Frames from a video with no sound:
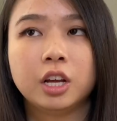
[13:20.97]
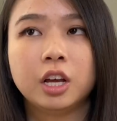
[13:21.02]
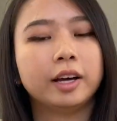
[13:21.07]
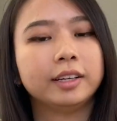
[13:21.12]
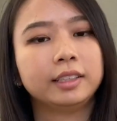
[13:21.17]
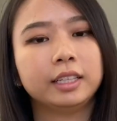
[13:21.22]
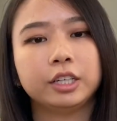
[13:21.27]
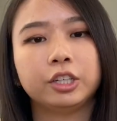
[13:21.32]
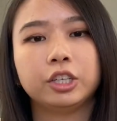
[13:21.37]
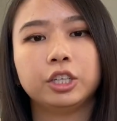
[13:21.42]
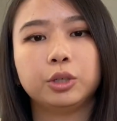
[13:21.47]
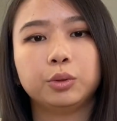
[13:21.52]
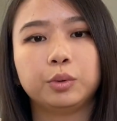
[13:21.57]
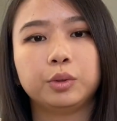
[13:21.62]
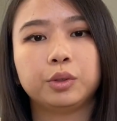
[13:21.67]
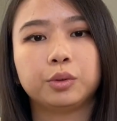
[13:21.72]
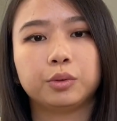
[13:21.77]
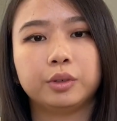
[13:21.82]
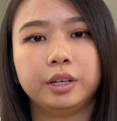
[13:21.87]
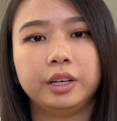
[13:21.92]
Last section was
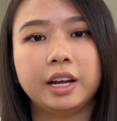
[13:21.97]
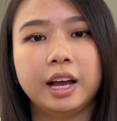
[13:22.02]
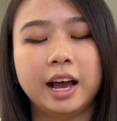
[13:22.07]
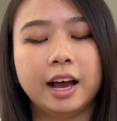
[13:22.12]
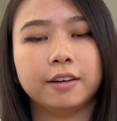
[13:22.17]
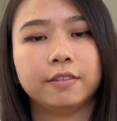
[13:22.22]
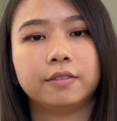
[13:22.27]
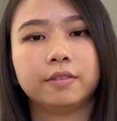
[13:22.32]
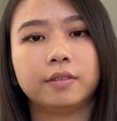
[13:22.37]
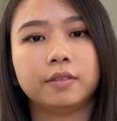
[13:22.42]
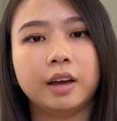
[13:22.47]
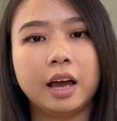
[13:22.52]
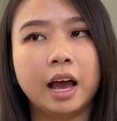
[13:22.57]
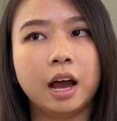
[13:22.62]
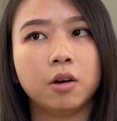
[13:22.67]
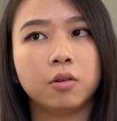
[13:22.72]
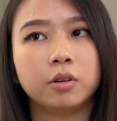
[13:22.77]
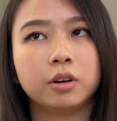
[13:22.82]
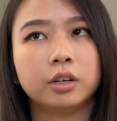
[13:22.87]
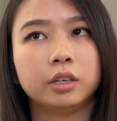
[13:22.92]
3.5
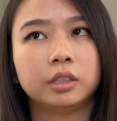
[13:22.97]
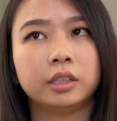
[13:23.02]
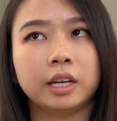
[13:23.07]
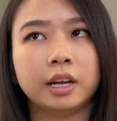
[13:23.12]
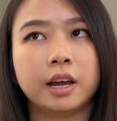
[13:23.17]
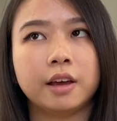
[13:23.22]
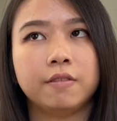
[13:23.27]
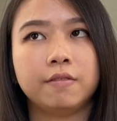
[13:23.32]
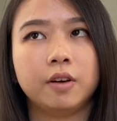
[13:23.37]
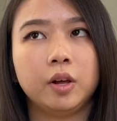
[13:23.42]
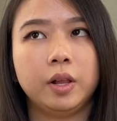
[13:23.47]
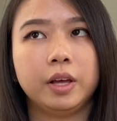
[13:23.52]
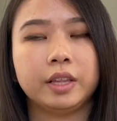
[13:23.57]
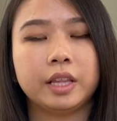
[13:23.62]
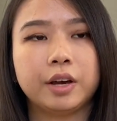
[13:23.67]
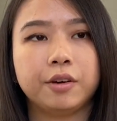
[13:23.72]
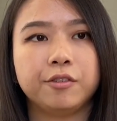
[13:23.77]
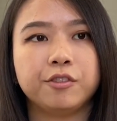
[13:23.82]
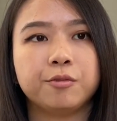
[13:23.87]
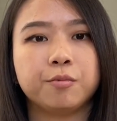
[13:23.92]
hours, and I felt like
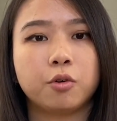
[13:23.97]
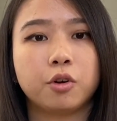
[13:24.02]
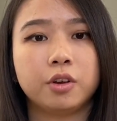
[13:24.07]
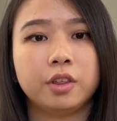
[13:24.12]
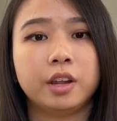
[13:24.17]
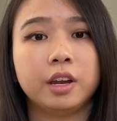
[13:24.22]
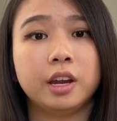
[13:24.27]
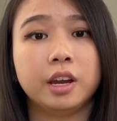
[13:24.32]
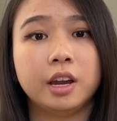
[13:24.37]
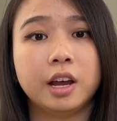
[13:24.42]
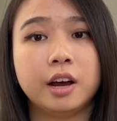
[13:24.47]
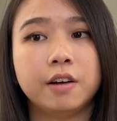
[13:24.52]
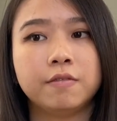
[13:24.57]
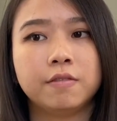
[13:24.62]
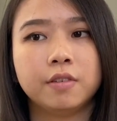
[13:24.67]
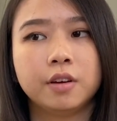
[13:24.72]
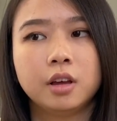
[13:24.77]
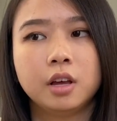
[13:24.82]
that was more than enough.